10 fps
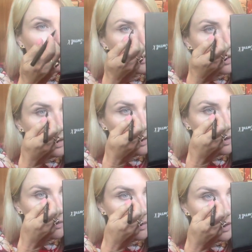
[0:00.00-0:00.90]
Okay,
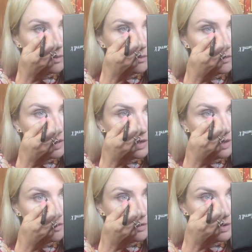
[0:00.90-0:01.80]
what I'm really
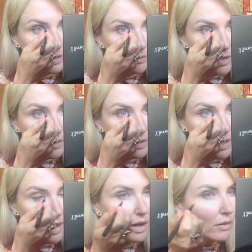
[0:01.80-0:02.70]
excited about
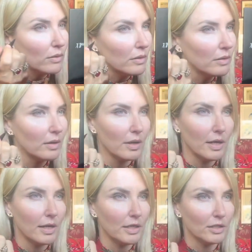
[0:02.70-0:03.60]
now
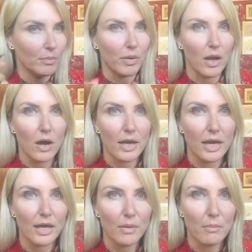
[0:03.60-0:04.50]
is
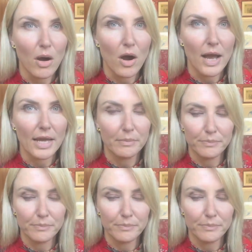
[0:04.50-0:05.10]
applying my